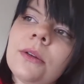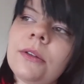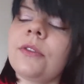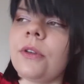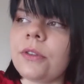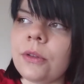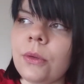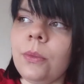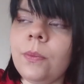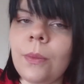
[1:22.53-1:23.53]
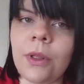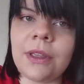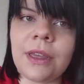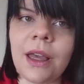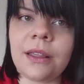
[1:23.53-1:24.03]
There is also
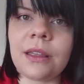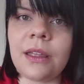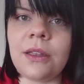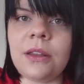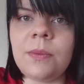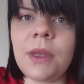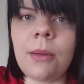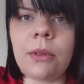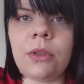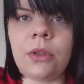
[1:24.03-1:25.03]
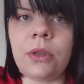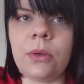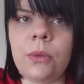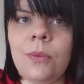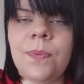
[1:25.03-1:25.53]
multitasking. You need to be able
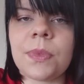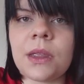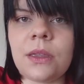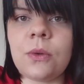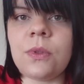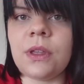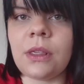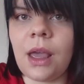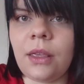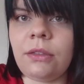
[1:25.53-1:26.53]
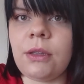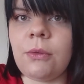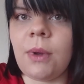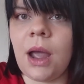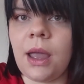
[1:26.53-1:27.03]
to deal with things as they
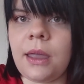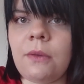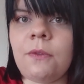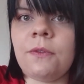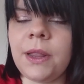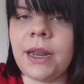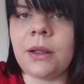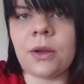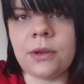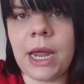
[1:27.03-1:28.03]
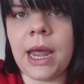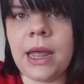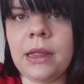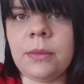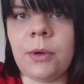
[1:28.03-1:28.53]
arrive, plan out your
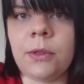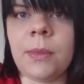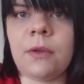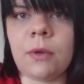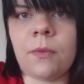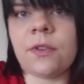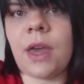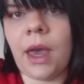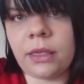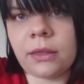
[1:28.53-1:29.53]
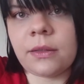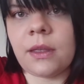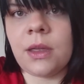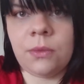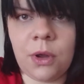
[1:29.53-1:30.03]
day to both make room for tasks
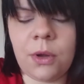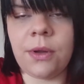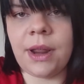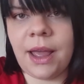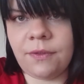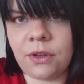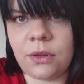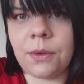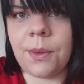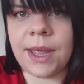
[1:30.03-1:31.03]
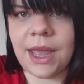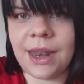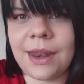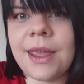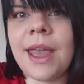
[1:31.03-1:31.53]
that you know you're going to have to do going
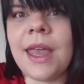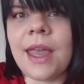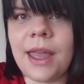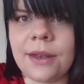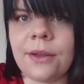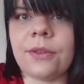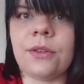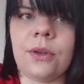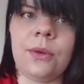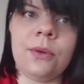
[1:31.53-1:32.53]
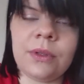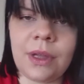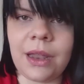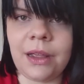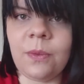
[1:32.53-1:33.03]
in and also
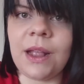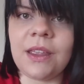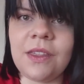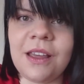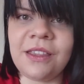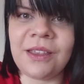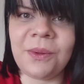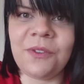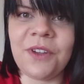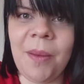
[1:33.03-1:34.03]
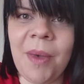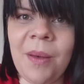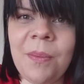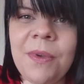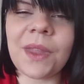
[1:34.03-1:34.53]
unexpected things that will have come
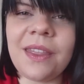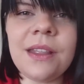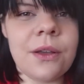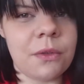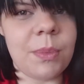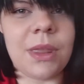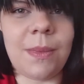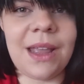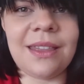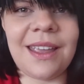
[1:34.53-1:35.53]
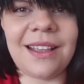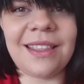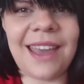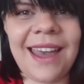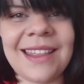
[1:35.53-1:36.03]
up. I think those would be the main things, yeah.